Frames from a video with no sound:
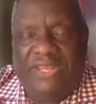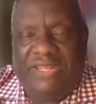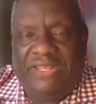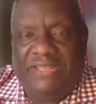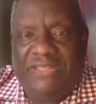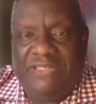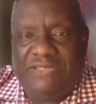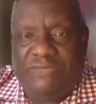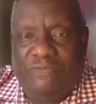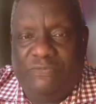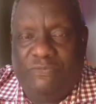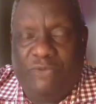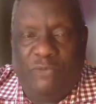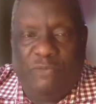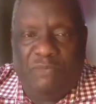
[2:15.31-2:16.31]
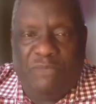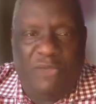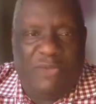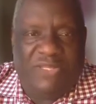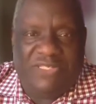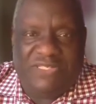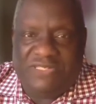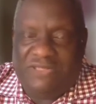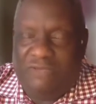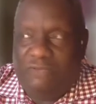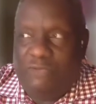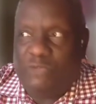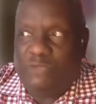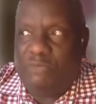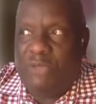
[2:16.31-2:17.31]
And he wrote
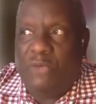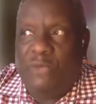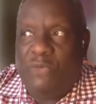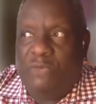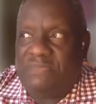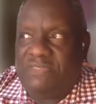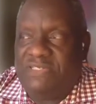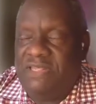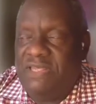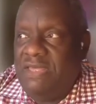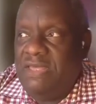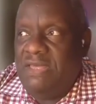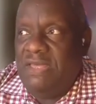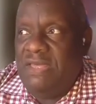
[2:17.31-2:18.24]
poems